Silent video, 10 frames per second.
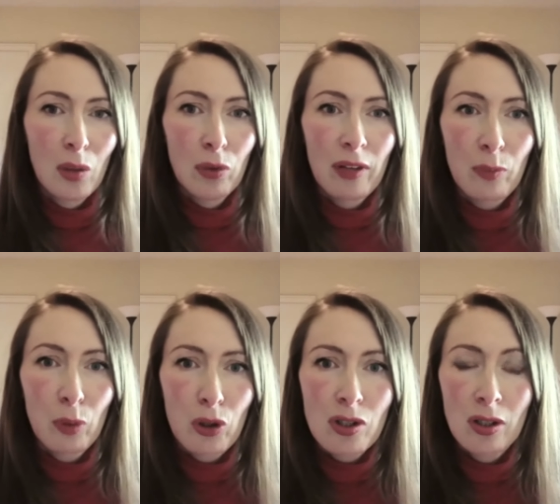with that
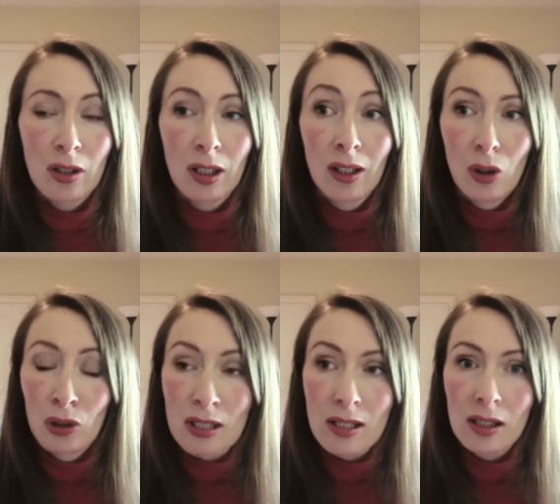person.
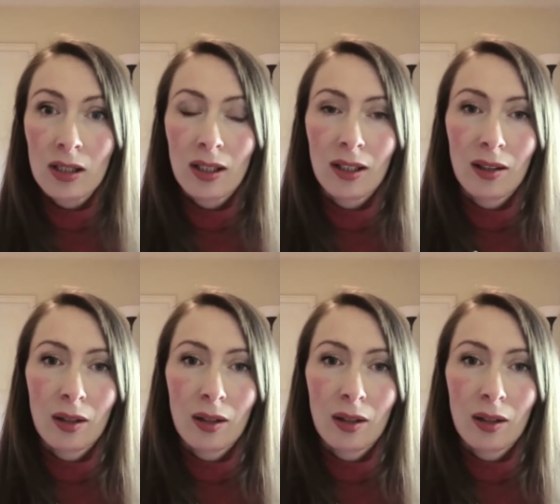Honestly,